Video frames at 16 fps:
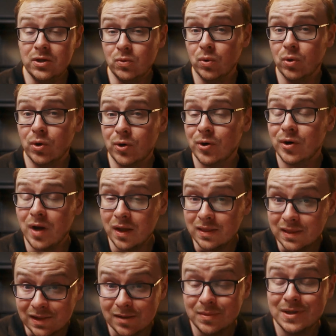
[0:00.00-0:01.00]
you will earn
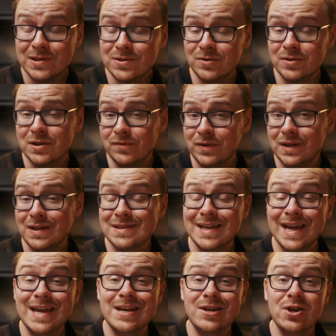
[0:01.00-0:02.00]
unlimited certificates
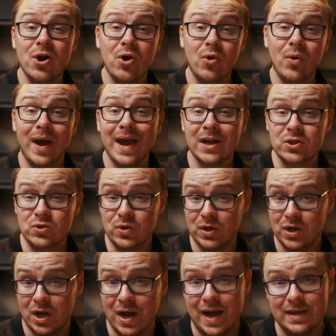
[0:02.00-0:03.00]
at no extra
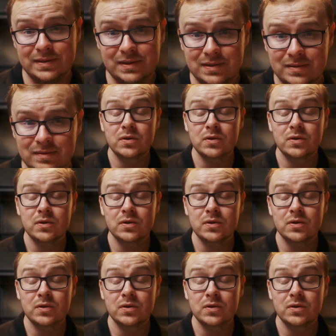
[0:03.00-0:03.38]
cost.